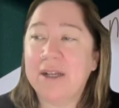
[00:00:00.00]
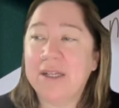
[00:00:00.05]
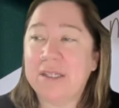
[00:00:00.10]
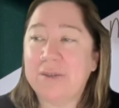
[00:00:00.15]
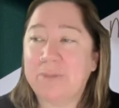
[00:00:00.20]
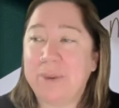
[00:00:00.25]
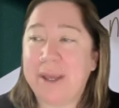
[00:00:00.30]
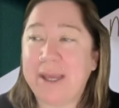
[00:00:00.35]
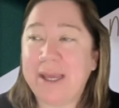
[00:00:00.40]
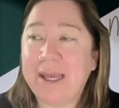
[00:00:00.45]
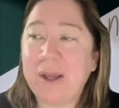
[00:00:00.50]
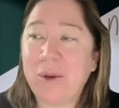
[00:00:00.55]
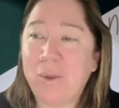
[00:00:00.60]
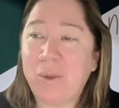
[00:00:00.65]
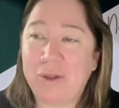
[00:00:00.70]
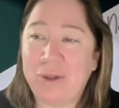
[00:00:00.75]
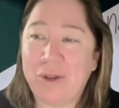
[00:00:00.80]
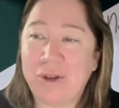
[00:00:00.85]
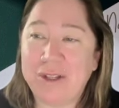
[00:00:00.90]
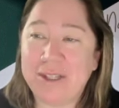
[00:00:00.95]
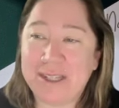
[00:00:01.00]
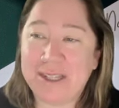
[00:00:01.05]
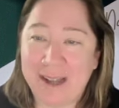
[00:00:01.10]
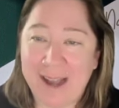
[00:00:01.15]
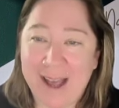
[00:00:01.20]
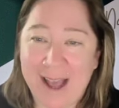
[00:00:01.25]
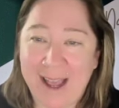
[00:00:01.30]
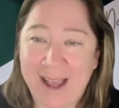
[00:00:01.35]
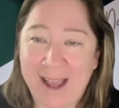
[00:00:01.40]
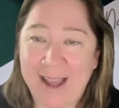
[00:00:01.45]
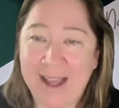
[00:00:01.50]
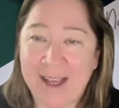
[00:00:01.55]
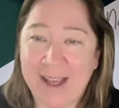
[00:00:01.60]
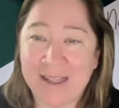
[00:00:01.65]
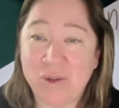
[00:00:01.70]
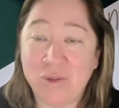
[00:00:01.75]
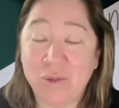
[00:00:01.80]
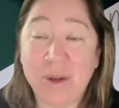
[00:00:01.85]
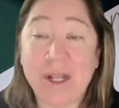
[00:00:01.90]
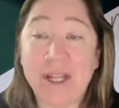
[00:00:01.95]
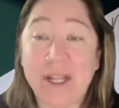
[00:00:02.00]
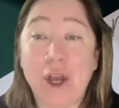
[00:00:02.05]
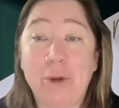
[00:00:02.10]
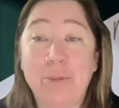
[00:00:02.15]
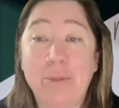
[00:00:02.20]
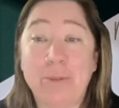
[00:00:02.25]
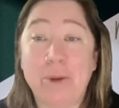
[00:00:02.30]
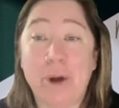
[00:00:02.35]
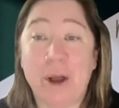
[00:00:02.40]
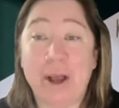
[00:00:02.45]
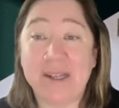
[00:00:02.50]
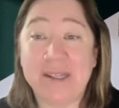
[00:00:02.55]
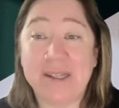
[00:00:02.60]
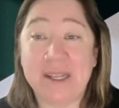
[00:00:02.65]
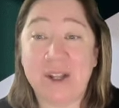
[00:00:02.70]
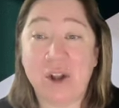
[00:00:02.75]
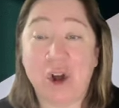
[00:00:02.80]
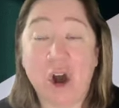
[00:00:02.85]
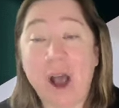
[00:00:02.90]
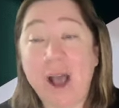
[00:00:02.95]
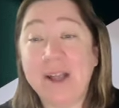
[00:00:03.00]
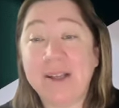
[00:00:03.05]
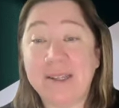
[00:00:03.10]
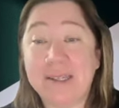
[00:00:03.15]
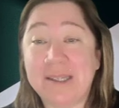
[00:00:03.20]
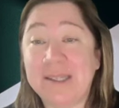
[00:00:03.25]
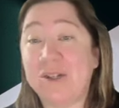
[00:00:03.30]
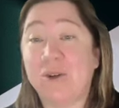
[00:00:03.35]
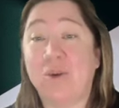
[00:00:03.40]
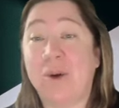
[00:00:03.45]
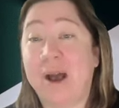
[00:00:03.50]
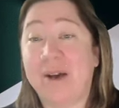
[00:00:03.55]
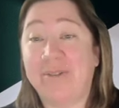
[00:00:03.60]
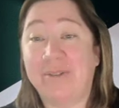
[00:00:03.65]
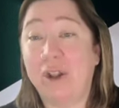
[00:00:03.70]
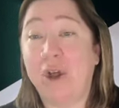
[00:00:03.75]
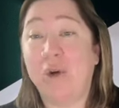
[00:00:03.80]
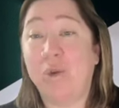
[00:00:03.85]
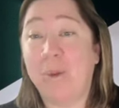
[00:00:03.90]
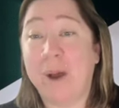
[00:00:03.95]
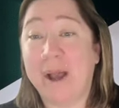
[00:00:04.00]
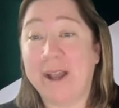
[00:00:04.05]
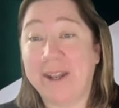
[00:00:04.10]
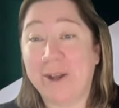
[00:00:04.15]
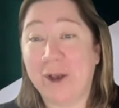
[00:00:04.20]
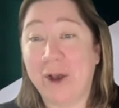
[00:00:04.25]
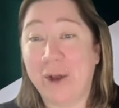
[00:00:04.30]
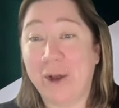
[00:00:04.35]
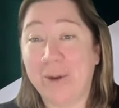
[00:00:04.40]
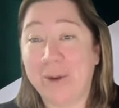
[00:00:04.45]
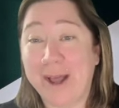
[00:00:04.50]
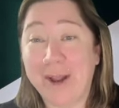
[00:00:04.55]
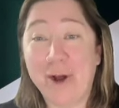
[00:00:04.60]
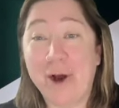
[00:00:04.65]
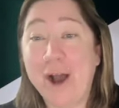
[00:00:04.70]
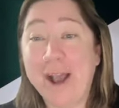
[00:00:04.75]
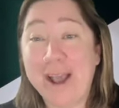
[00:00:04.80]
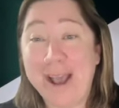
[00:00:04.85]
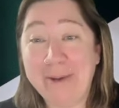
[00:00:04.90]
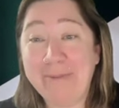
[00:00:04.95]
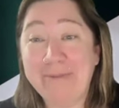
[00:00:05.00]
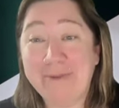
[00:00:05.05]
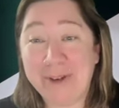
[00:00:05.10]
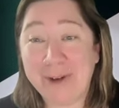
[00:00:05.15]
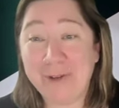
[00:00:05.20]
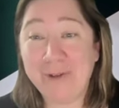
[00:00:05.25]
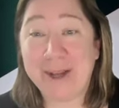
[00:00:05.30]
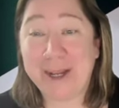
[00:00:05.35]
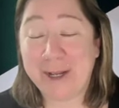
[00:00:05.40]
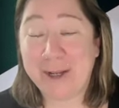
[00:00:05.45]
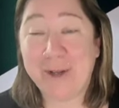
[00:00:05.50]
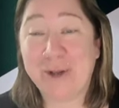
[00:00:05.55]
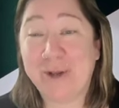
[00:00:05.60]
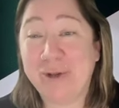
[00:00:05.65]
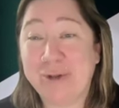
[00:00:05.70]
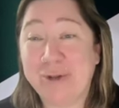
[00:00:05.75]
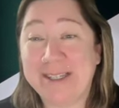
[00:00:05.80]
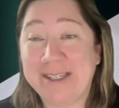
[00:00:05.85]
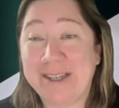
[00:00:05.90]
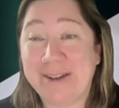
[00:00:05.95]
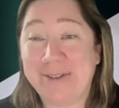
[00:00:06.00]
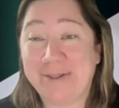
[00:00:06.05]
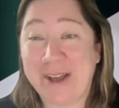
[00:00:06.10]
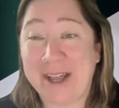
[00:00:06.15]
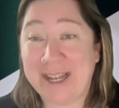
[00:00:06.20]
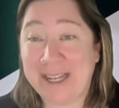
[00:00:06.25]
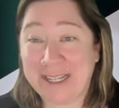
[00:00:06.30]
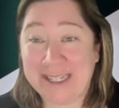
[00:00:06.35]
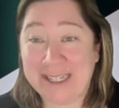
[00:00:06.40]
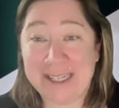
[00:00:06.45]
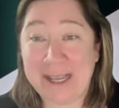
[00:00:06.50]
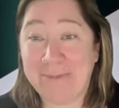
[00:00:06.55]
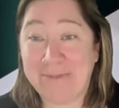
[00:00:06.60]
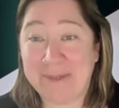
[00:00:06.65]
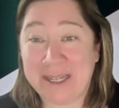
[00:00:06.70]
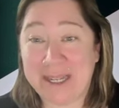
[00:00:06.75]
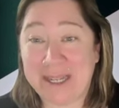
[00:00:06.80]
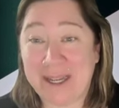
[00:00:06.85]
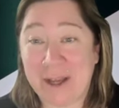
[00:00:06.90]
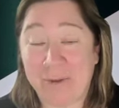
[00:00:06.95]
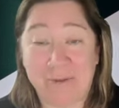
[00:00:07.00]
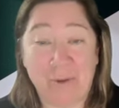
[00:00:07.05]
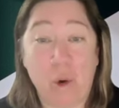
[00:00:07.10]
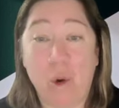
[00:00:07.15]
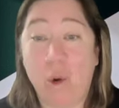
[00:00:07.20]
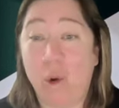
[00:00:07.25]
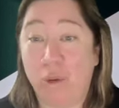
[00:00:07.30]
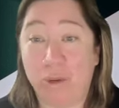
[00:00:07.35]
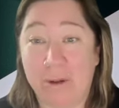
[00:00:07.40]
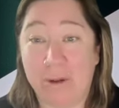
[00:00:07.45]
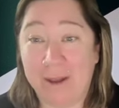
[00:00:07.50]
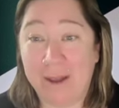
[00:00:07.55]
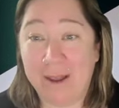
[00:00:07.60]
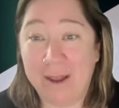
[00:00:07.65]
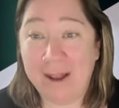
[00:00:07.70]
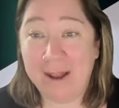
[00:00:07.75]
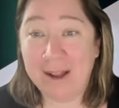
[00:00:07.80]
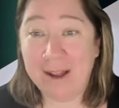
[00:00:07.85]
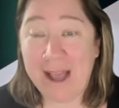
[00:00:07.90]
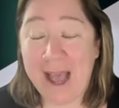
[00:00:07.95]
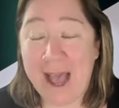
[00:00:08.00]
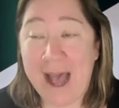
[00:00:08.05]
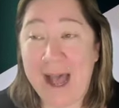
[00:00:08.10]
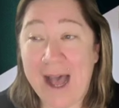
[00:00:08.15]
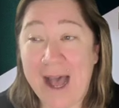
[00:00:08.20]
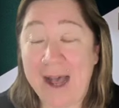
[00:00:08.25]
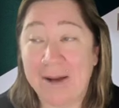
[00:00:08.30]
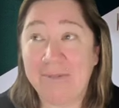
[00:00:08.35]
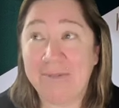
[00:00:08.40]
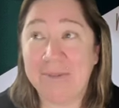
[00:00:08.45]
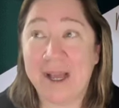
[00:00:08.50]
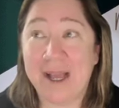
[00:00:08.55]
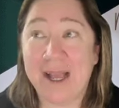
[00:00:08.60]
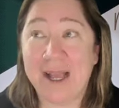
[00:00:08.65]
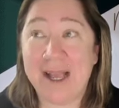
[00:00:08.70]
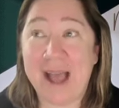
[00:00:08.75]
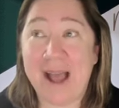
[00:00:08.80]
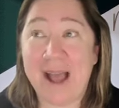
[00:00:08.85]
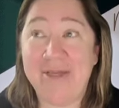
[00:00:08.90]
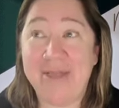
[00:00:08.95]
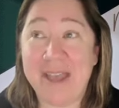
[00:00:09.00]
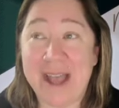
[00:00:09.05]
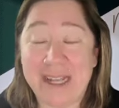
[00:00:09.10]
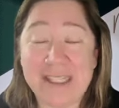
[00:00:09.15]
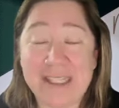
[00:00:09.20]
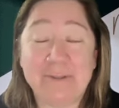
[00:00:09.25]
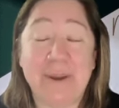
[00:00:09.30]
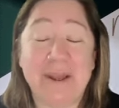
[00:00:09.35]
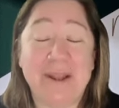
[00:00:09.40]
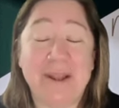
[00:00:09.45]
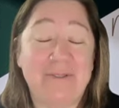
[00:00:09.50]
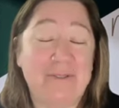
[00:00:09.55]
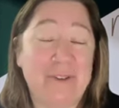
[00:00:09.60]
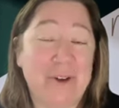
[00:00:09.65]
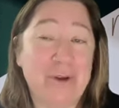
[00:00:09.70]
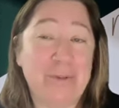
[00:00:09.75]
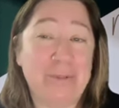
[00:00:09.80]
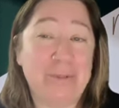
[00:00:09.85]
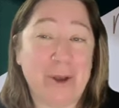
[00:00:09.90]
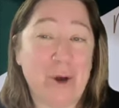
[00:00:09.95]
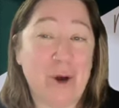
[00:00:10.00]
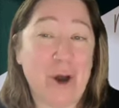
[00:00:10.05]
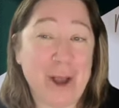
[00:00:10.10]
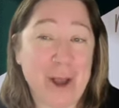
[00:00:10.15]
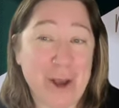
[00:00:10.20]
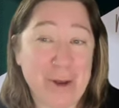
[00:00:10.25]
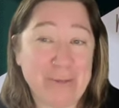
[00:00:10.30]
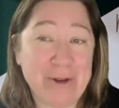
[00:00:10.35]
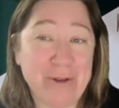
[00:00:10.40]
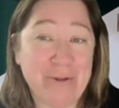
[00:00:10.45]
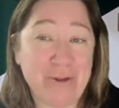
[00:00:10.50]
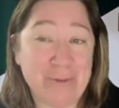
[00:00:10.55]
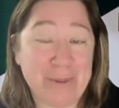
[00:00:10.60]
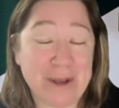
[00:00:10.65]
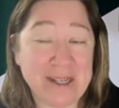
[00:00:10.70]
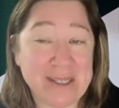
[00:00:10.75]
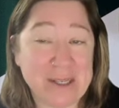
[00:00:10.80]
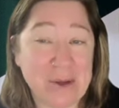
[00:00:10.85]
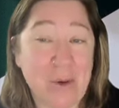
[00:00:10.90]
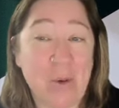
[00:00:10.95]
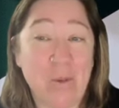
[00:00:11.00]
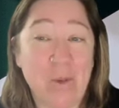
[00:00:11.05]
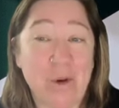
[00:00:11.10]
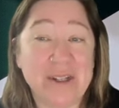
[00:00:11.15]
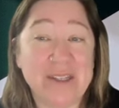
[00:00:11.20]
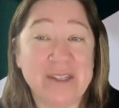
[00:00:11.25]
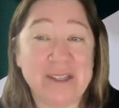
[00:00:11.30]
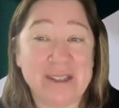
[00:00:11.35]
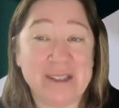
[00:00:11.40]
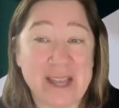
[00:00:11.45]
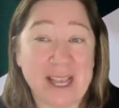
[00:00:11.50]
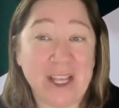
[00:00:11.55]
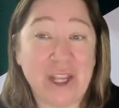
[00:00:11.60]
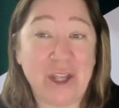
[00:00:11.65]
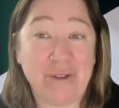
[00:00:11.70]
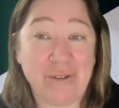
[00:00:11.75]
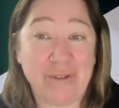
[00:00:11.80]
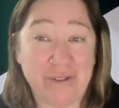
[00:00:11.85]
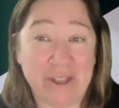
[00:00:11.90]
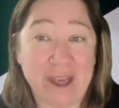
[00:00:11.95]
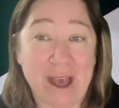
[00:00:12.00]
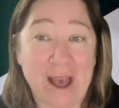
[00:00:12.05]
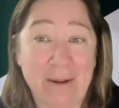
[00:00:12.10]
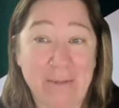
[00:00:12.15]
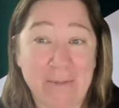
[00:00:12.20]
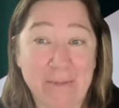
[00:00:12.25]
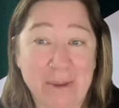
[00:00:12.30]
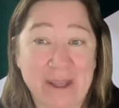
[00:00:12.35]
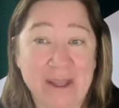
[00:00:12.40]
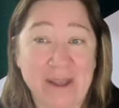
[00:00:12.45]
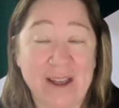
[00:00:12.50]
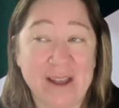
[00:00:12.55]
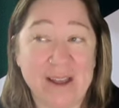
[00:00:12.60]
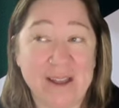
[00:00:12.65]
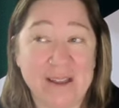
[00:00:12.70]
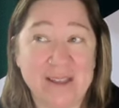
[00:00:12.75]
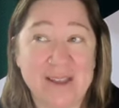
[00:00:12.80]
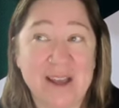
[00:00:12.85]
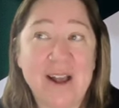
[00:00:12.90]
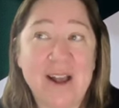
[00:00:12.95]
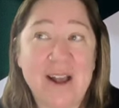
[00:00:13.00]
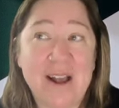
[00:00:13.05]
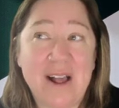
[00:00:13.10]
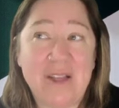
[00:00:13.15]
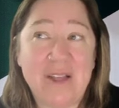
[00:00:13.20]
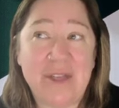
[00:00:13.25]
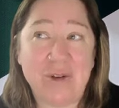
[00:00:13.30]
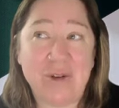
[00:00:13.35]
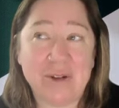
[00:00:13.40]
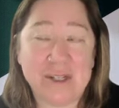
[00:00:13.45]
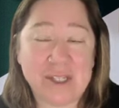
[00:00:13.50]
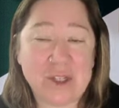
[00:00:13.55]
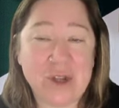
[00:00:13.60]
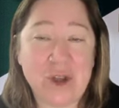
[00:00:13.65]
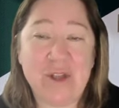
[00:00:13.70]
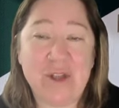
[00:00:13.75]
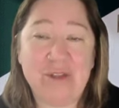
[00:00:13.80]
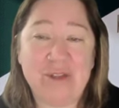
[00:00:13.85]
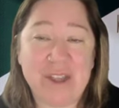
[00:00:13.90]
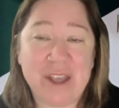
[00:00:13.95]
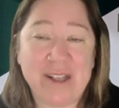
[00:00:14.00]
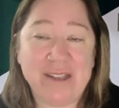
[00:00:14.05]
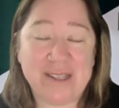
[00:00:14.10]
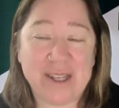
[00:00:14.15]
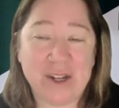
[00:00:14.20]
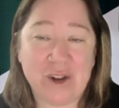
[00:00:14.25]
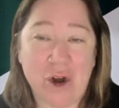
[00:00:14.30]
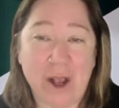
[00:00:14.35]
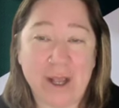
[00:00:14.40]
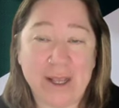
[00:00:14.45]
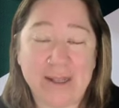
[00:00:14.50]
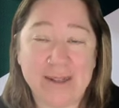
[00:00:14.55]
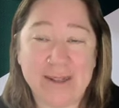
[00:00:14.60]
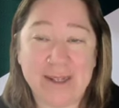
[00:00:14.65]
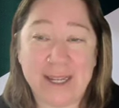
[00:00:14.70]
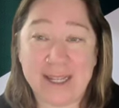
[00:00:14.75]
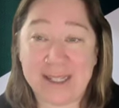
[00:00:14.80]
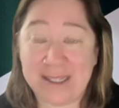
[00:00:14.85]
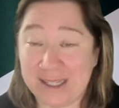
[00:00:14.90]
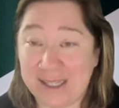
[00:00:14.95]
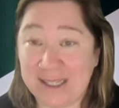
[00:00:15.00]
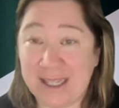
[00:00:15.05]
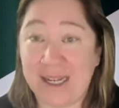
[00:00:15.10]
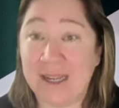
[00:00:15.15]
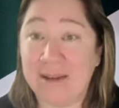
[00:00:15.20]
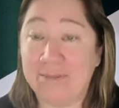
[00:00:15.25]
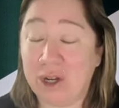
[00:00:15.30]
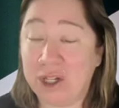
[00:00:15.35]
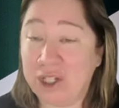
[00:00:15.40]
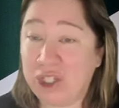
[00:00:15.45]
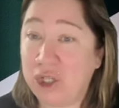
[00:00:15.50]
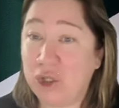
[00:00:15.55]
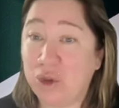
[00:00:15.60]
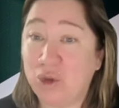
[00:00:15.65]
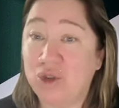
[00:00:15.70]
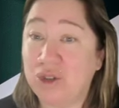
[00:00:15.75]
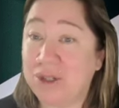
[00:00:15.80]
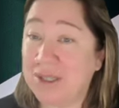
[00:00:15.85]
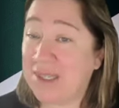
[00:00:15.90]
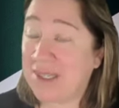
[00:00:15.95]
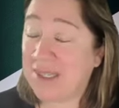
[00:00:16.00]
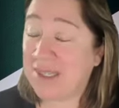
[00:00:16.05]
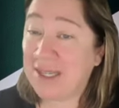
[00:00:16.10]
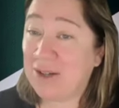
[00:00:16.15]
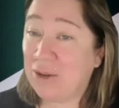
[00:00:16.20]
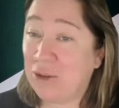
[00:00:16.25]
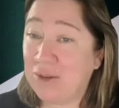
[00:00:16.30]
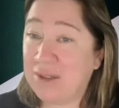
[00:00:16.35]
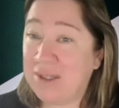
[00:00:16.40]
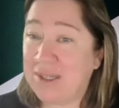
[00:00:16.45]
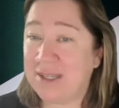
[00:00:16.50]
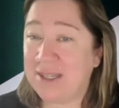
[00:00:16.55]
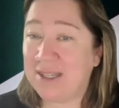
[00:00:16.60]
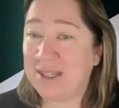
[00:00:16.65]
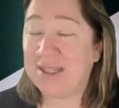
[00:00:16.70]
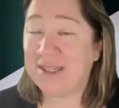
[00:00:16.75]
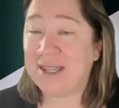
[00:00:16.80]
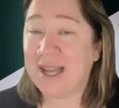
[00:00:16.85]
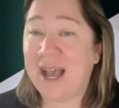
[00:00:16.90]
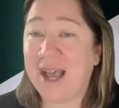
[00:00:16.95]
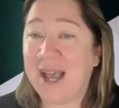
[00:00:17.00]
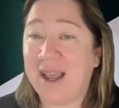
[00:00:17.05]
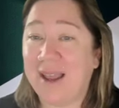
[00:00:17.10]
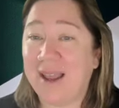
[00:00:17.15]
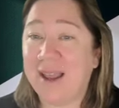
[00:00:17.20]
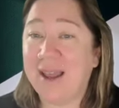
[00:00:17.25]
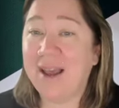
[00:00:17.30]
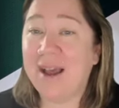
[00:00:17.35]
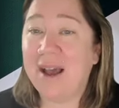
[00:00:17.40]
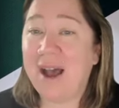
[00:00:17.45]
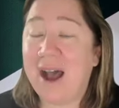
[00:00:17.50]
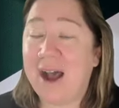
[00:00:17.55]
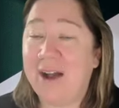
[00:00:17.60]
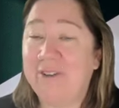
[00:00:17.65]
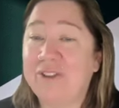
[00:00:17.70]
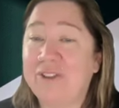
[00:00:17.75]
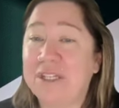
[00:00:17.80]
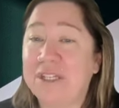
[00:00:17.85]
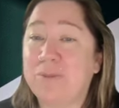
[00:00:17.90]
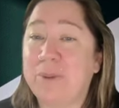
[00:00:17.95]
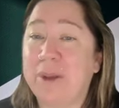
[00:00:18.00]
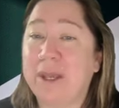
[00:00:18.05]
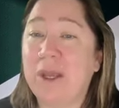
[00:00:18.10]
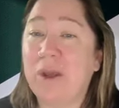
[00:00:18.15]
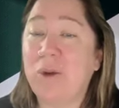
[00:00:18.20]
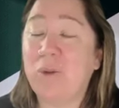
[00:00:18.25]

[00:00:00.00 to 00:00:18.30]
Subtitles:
speaking with you today has really opened my eyes that I still have a long way to go, and I am very inclusive and accepting of all. And that's been a very big eye-opener for me. So I wanted to thank you for that, because there are certain things that I can instill in my children still to this day after speaking